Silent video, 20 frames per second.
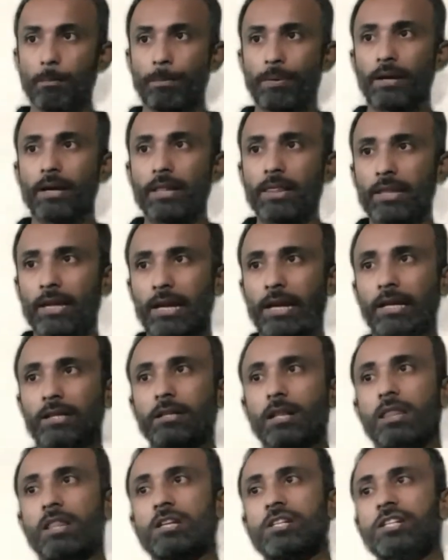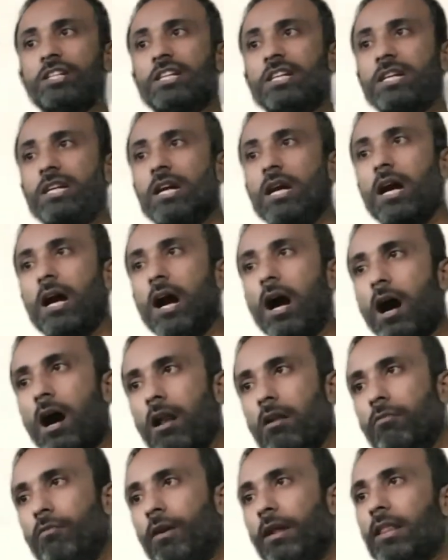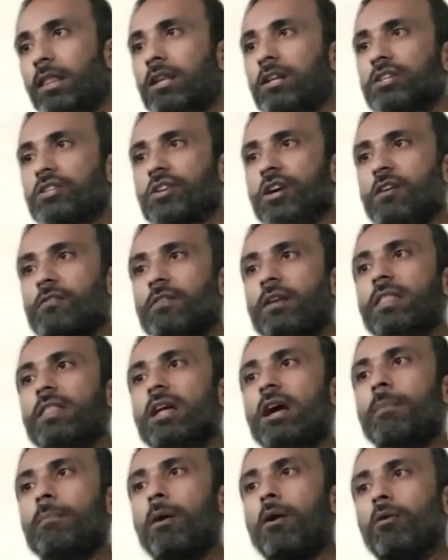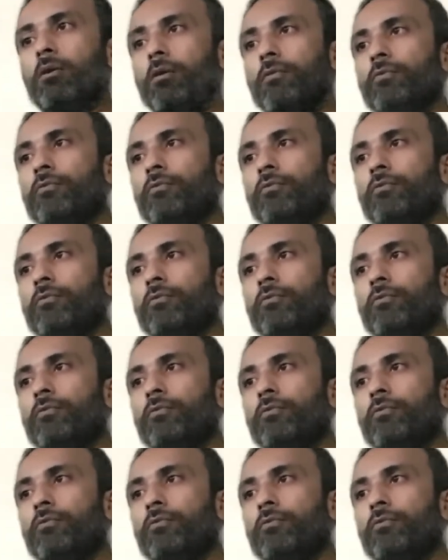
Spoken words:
Because electricity always travels about a